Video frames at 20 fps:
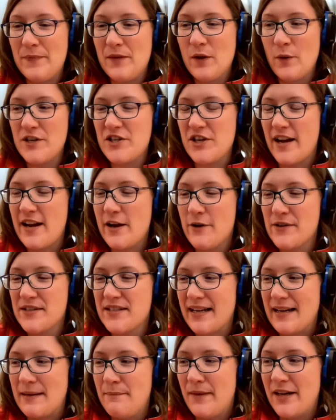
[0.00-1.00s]
which I know
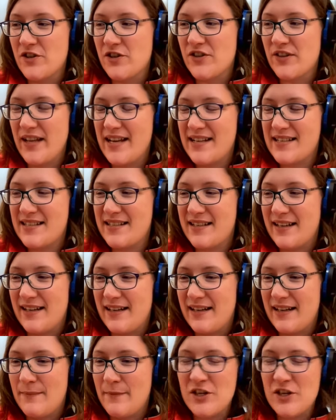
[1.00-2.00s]
is like a
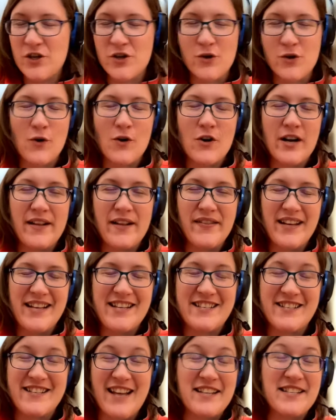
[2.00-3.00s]
much shorter and
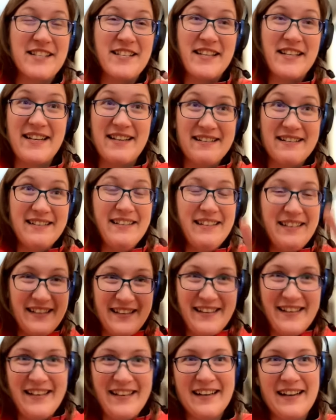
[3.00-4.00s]
less sexy
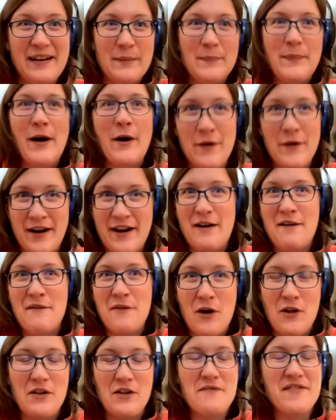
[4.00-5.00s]
component of
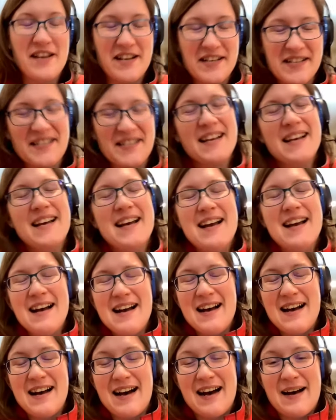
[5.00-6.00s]
all of this.
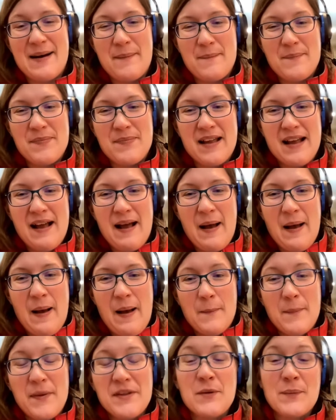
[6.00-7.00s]

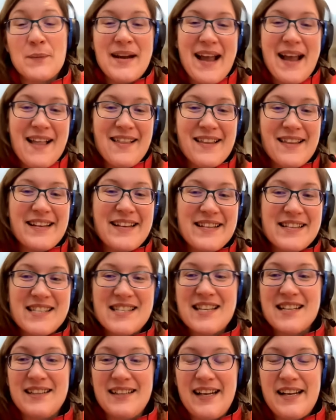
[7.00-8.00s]
But the reality is
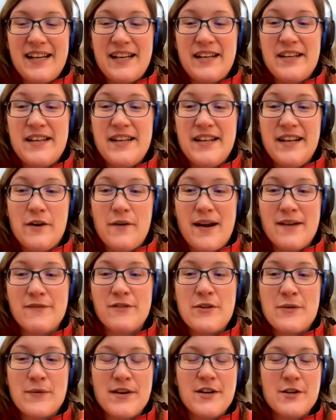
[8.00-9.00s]
that, like, you know,
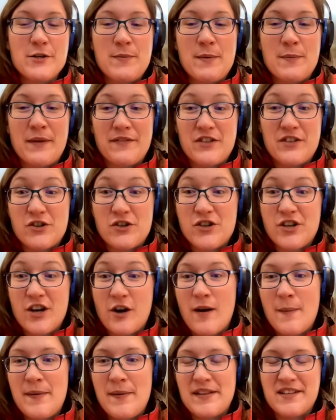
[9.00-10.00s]
every 3 years people have to
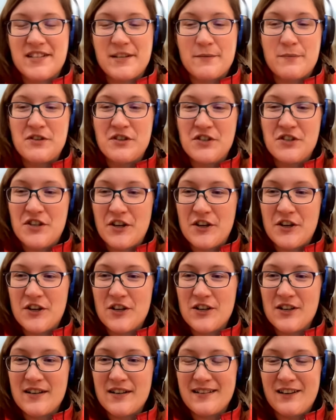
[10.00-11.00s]
show up at this
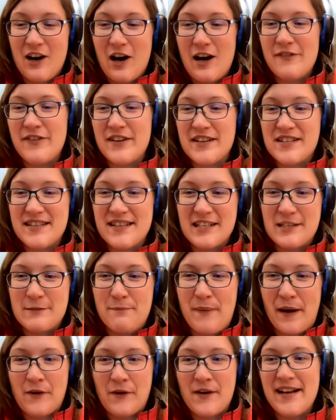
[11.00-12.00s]
obscure office that's
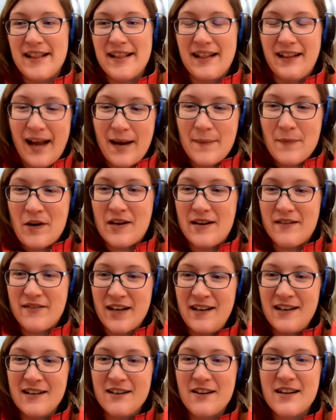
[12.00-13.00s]
buried in the Library of
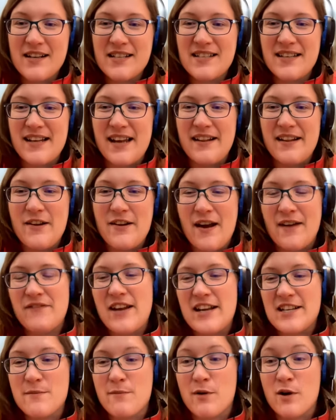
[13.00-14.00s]
Congress, and you have
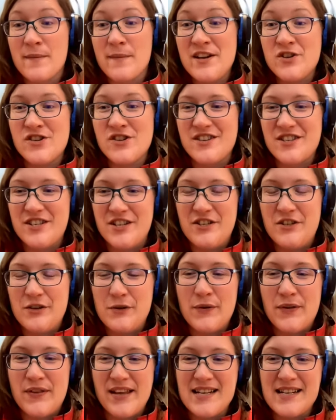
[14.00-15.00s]
to ask permission to
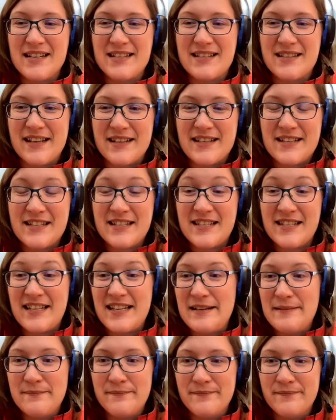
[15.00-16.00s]
do things that
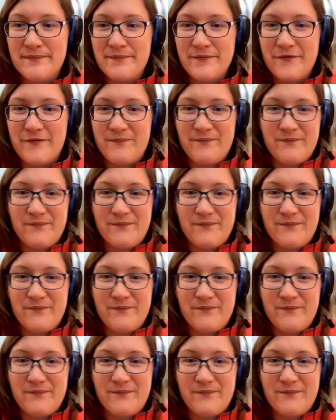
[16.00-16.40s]
seem